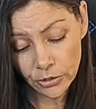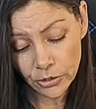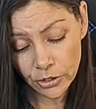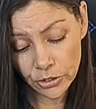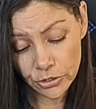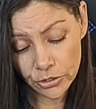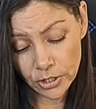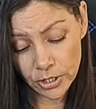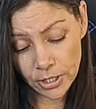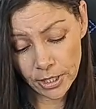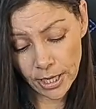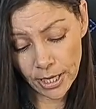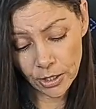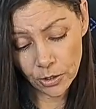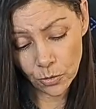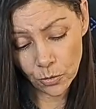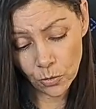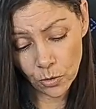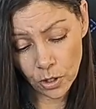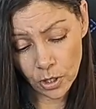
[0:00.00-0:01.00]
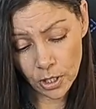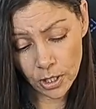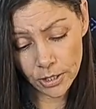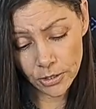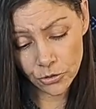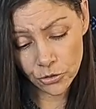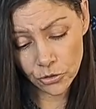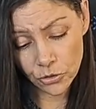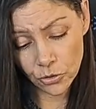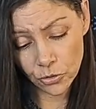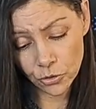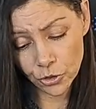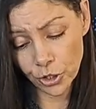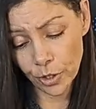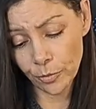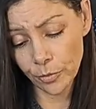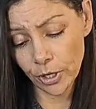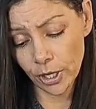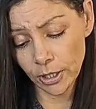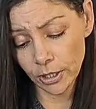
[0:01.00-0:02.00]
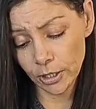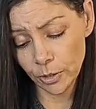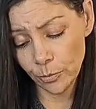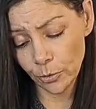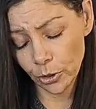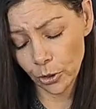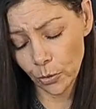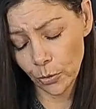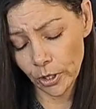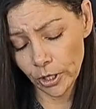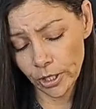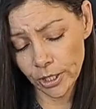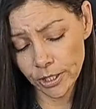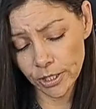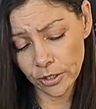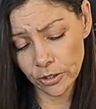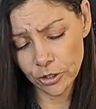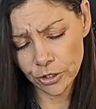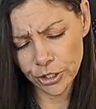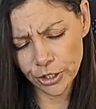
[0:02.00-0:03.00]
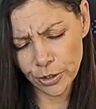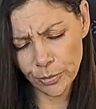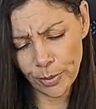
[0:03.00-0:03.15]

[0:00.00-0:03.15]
There's the Nine of Wands. So Gemini, Libra, Aquarius energy.